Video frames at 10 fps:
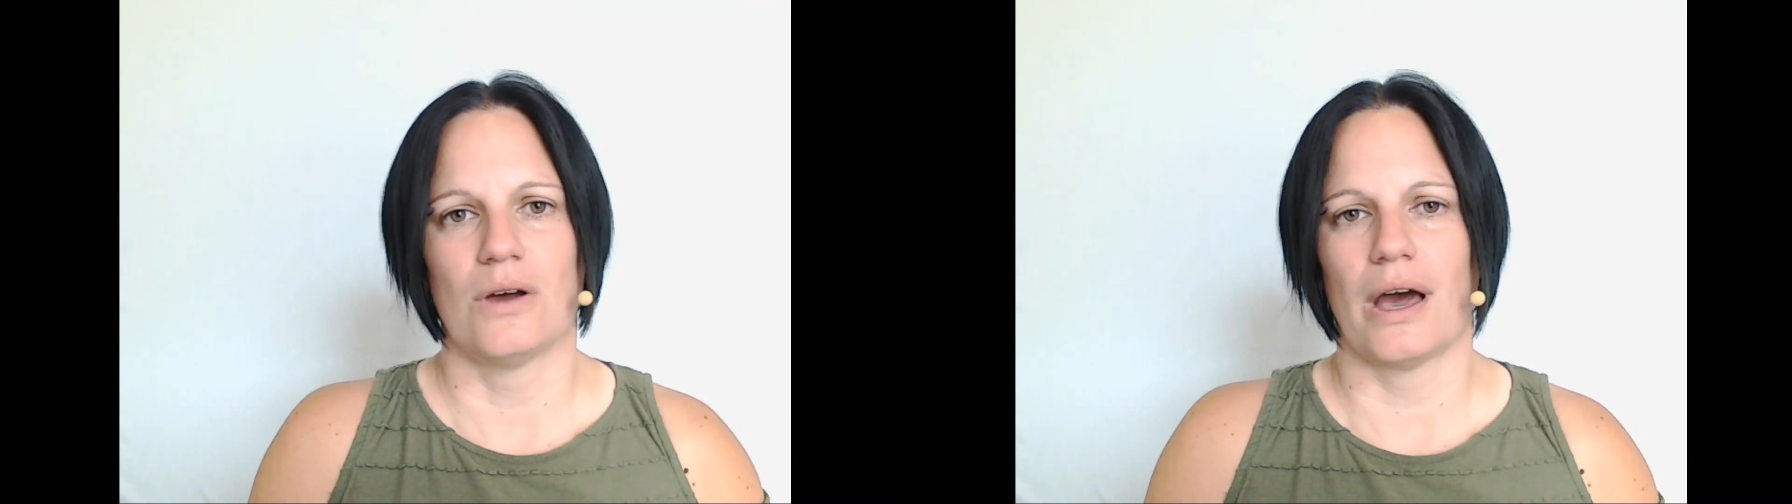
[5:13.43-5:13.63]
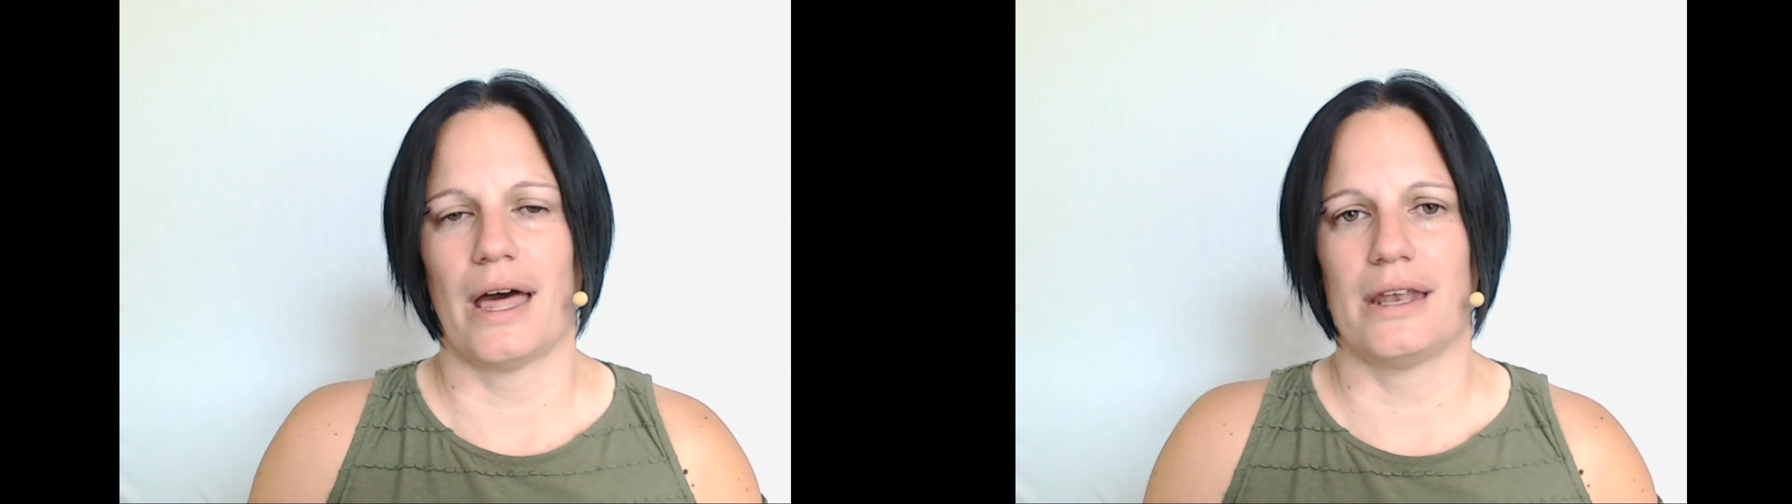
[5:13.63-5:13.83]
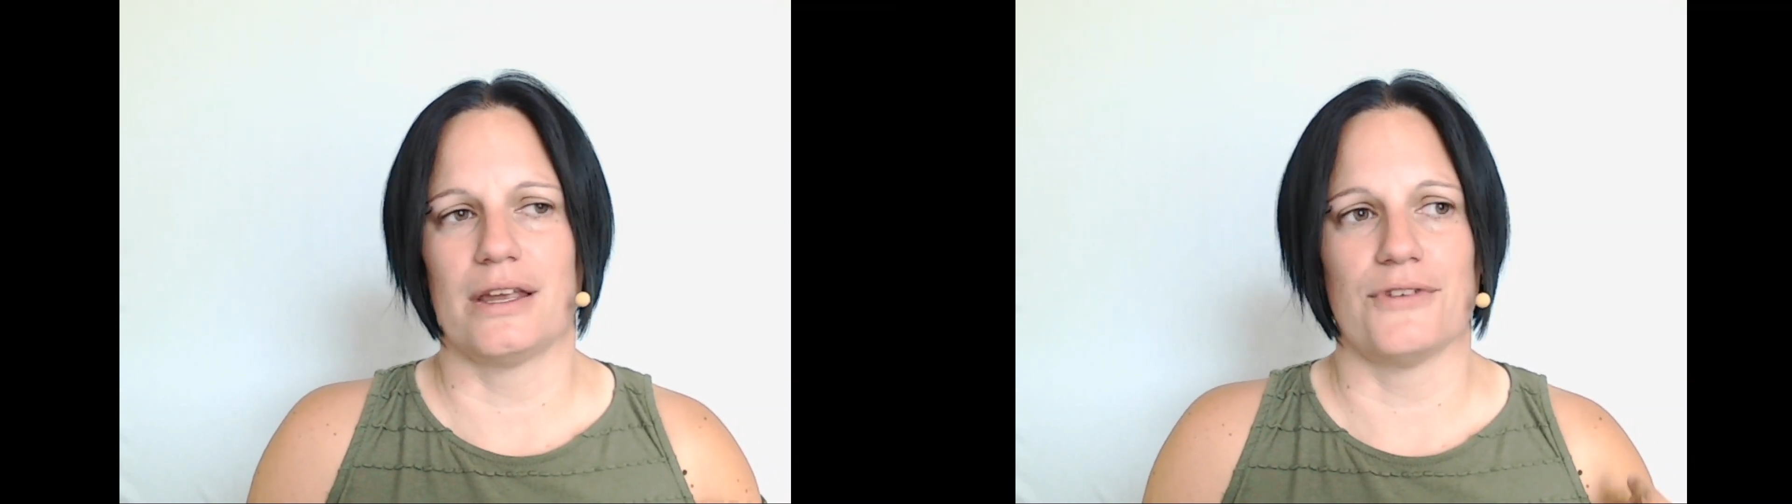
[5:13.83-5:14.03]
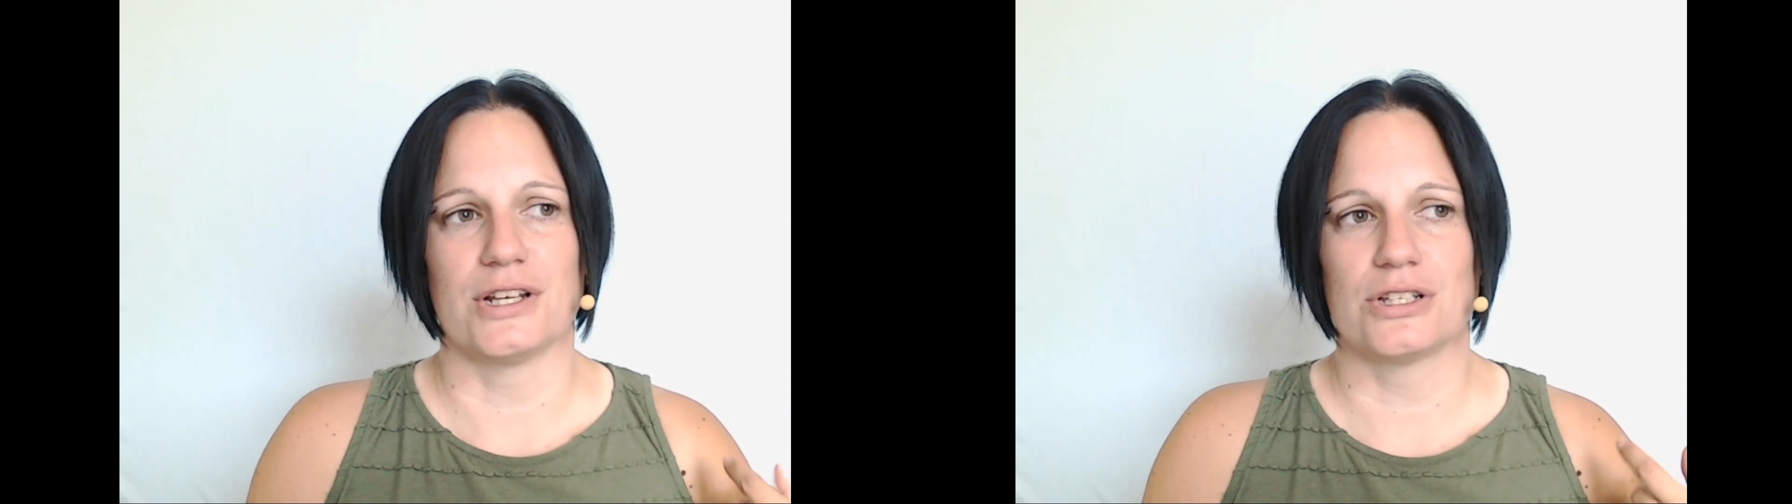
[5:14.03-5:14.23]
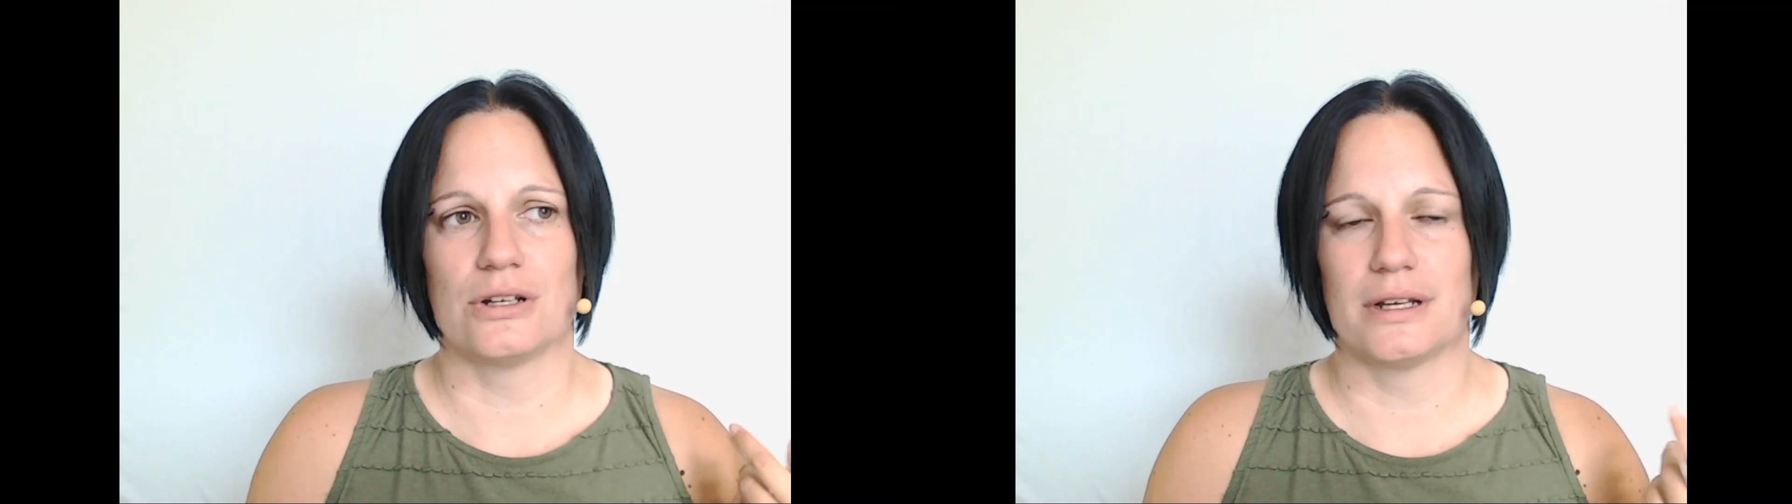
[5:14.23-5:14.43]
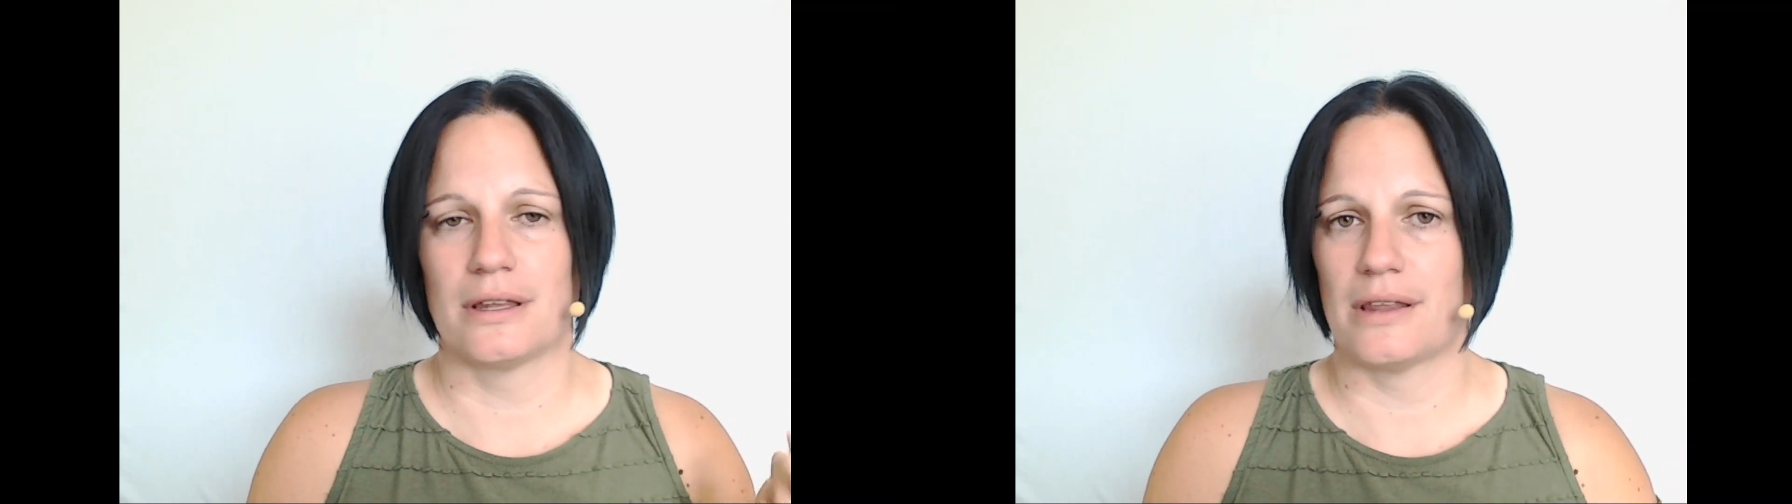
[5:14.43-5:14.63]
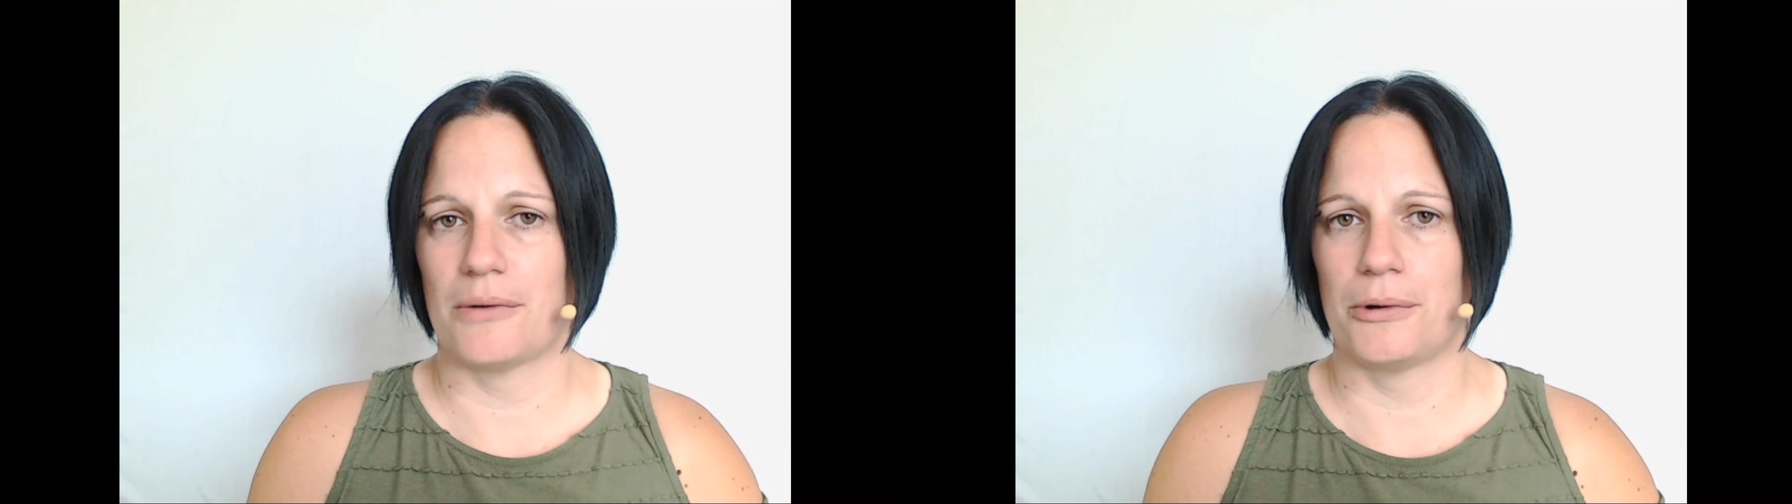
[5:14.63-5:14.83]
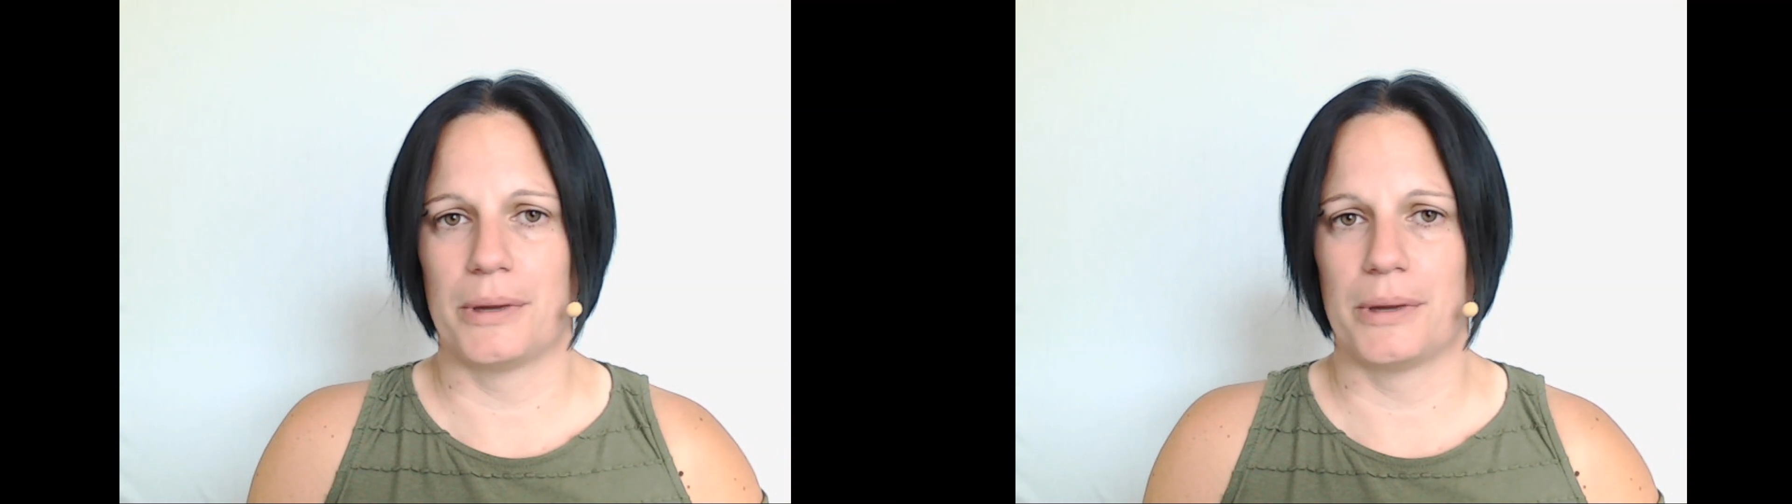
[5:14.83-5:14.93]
and eventually that will